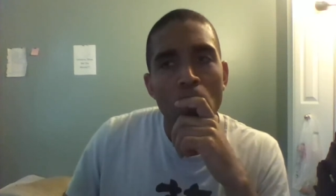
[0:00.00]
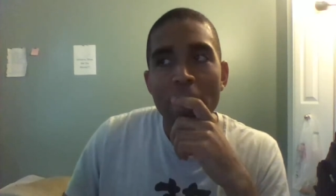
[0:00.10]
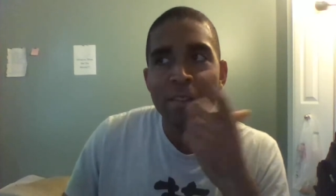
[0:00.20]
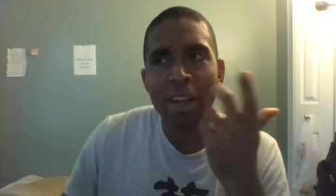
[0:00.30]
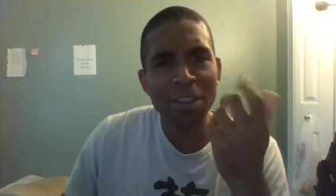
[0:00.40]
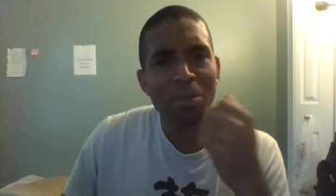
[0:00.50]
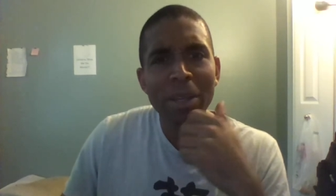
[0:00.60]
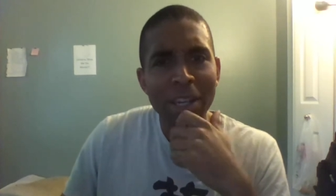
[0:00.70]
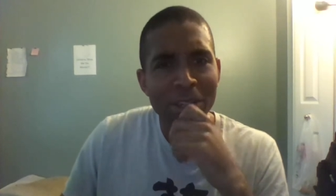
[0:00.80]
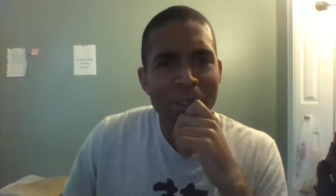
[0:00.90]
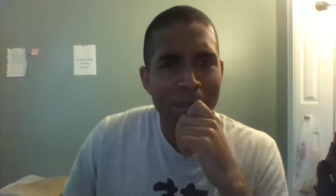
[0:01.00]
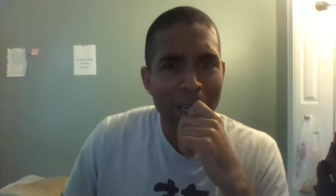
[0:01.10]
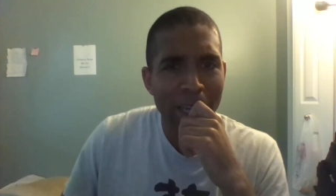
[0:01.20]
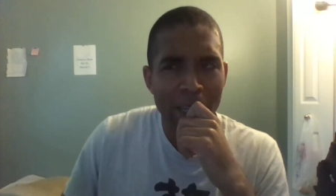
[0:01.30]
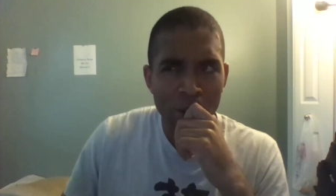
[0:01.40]
Is that something I should
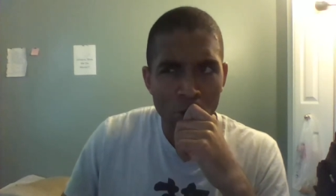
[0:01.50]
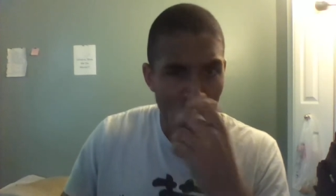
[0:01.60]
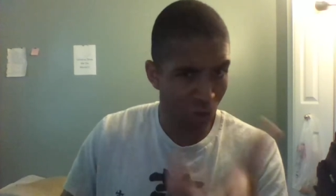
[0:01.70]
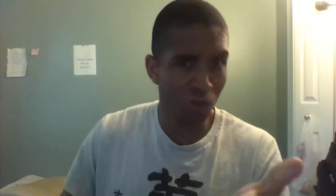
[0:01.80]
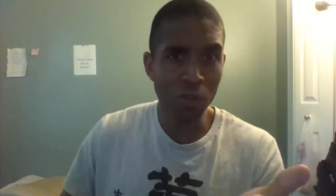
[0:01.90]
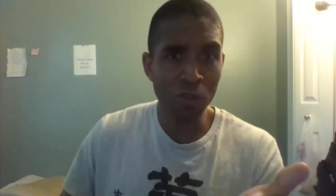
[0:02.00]
stay in? Would you